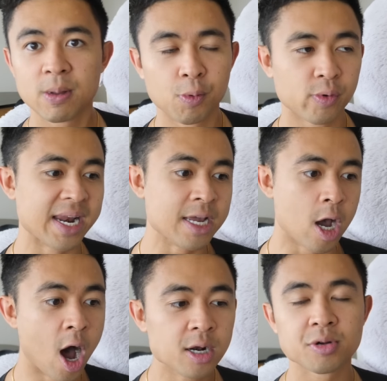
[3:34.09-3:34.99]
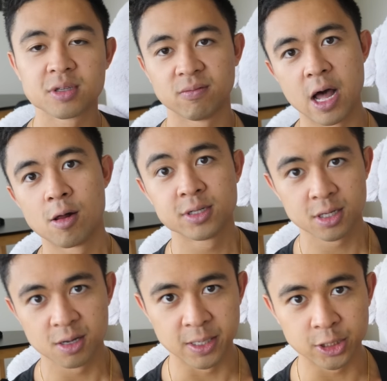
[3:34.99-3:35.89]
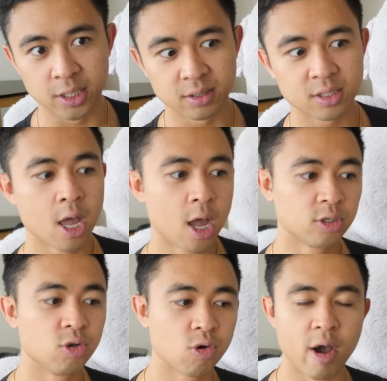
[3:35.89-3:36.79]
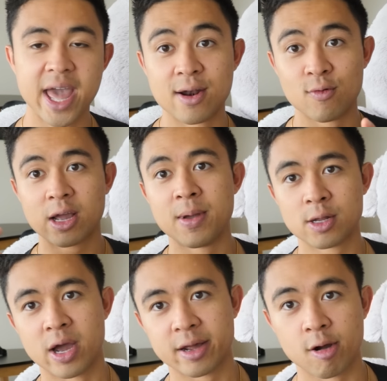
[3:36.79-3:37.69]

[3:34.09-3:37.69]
people are getting hundreds of dollars in commissions to go ahead and recommend credit